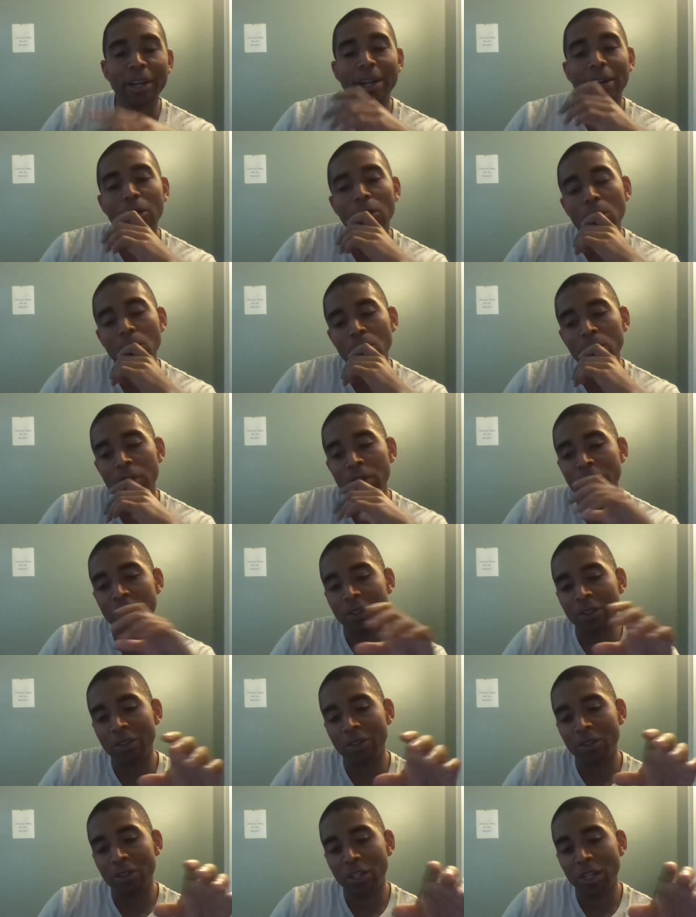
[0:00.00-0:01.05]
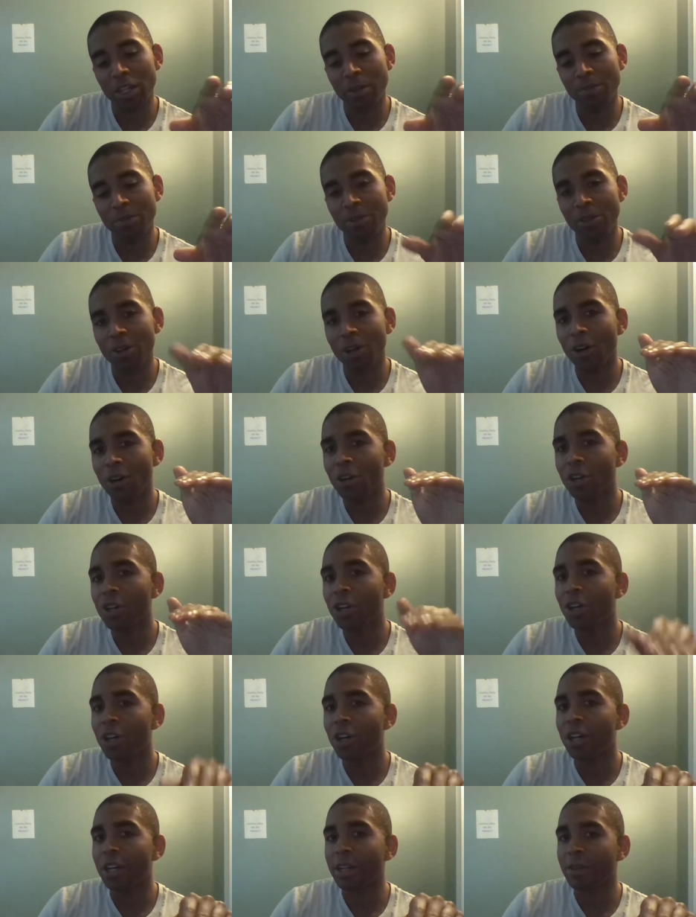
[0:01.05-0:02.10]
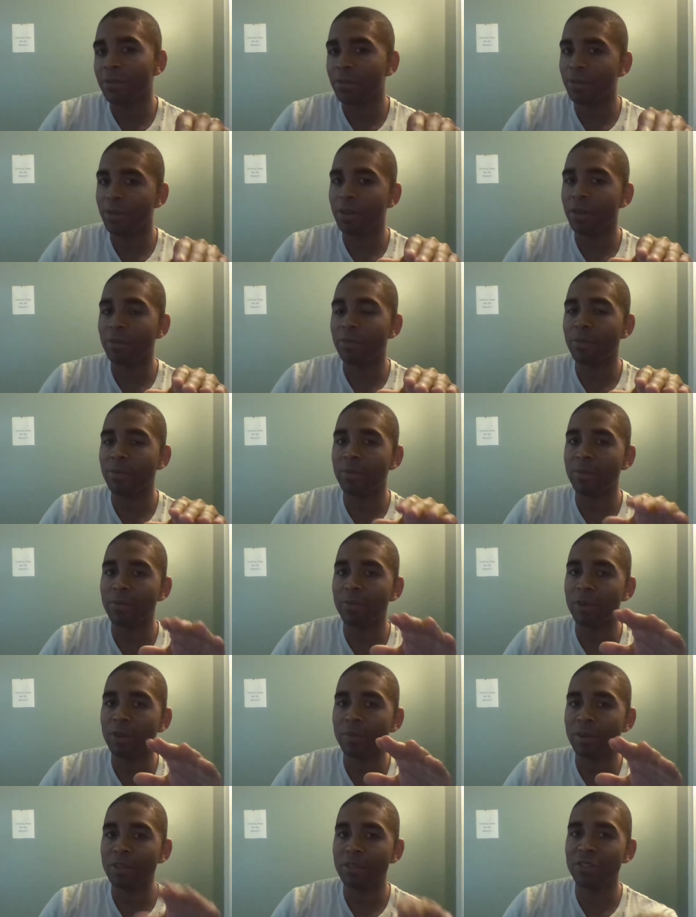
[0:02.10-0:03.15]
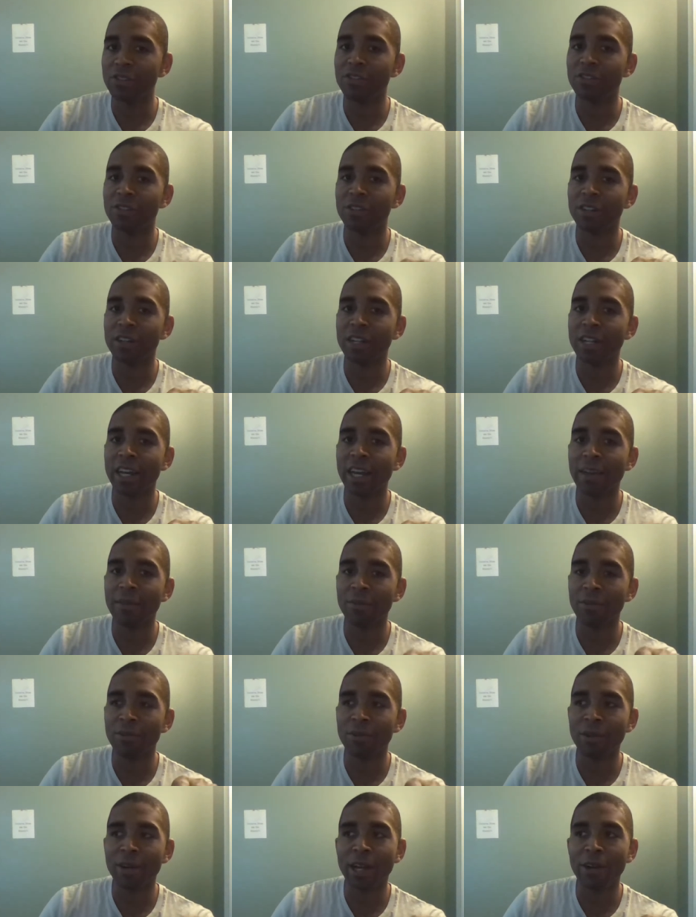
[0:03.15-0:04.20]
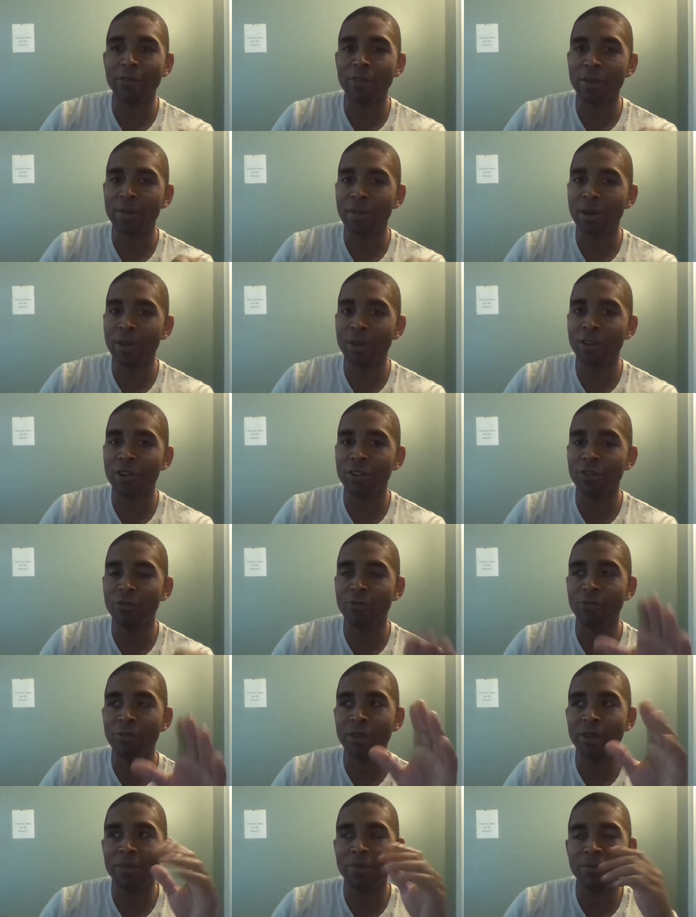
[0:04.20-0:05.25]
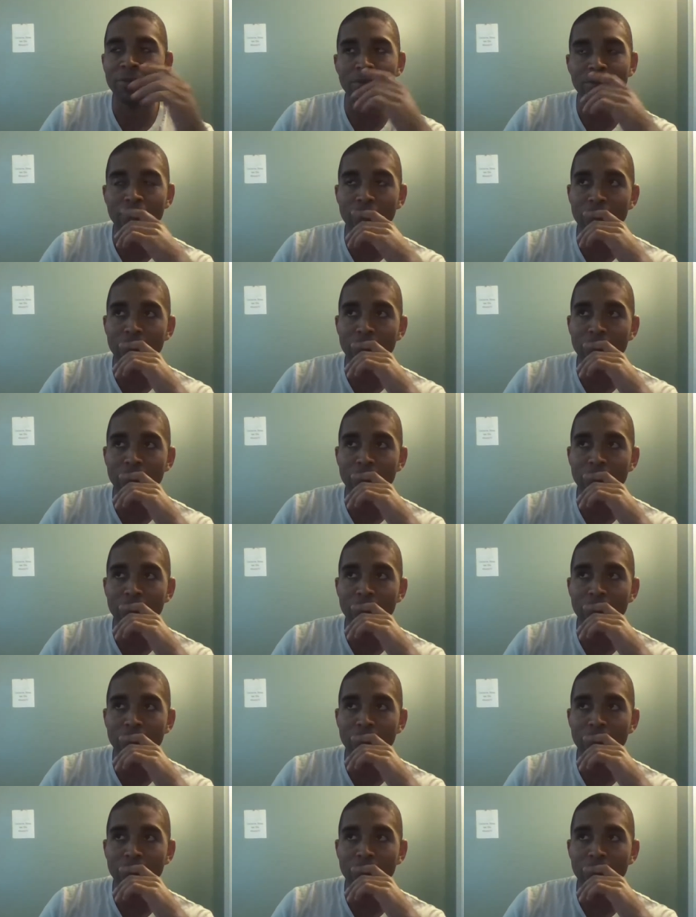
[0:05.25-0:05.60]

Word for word: out, was it'd be all good. And what my sister and I have learned that with my mother, we've